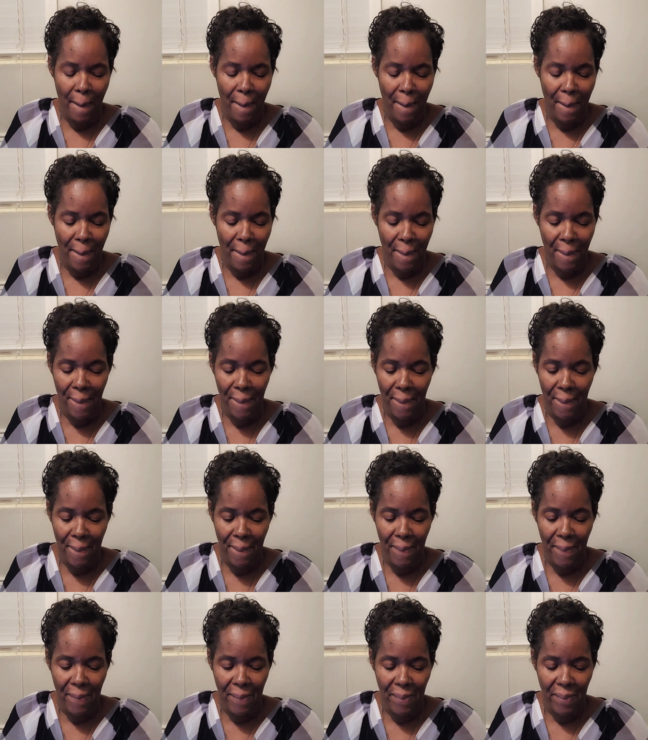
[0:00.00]

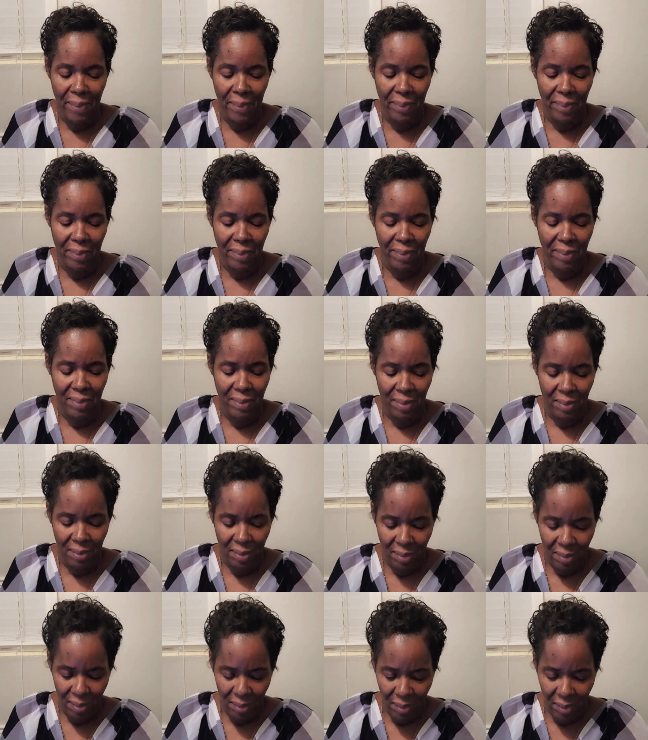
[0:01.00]

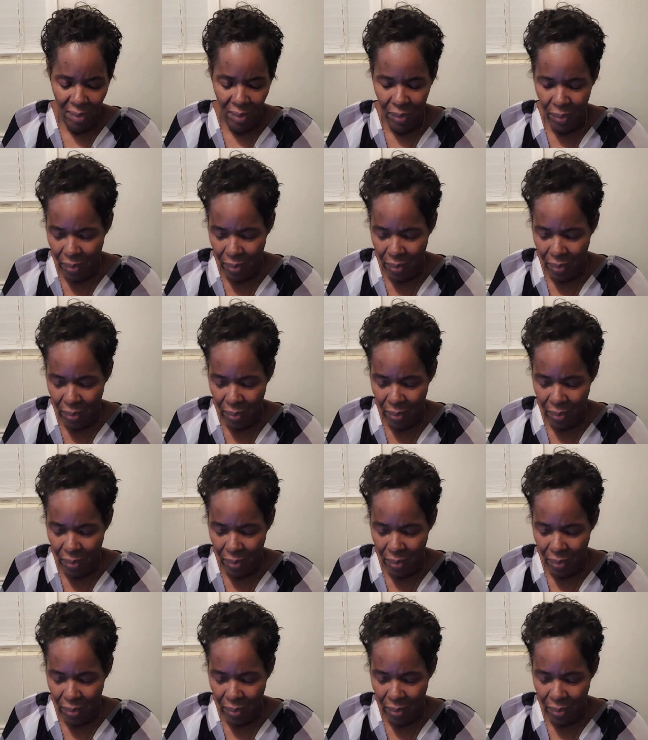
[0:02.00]
(no one is talking)